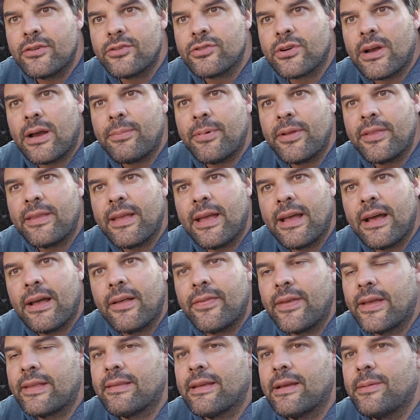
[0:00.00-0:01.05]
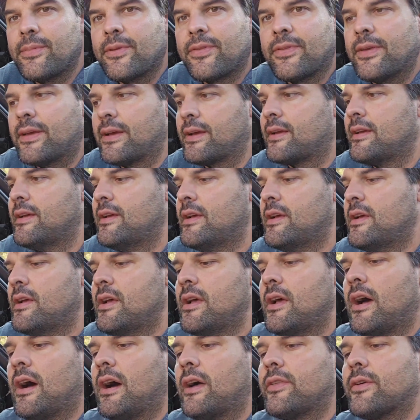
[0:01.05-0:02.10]
or drop it down, that type of thing.
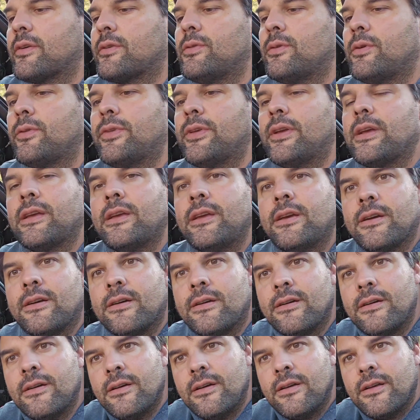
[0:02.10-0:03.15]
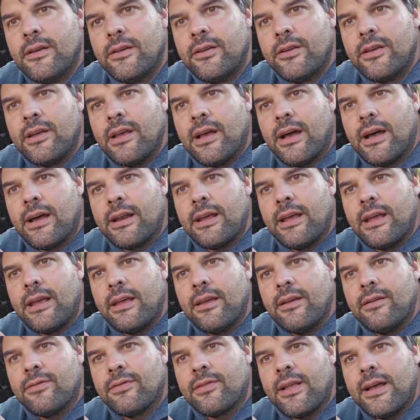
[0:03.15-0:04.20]
Other cool thing here, you got
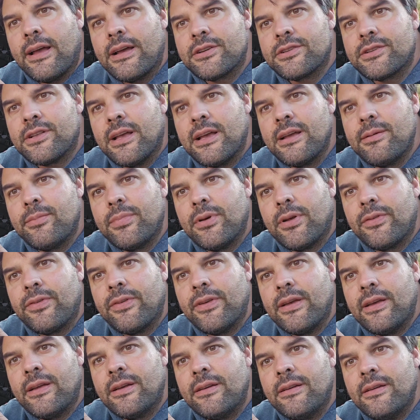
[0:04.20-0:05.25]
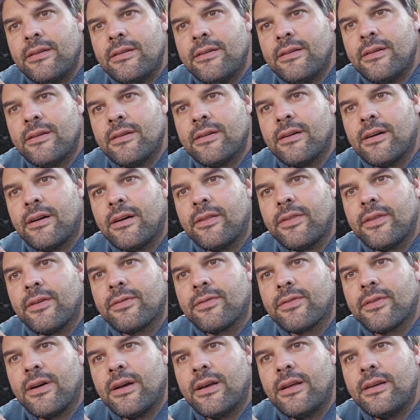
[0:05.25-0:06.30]
a flashlight built in on the
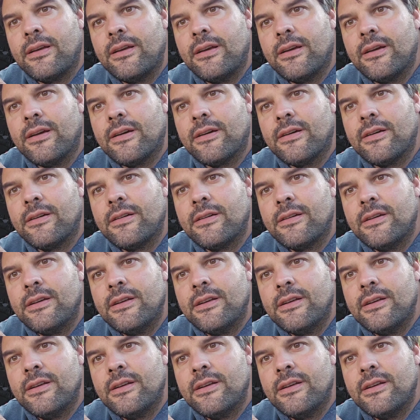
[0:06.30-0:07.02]
front here.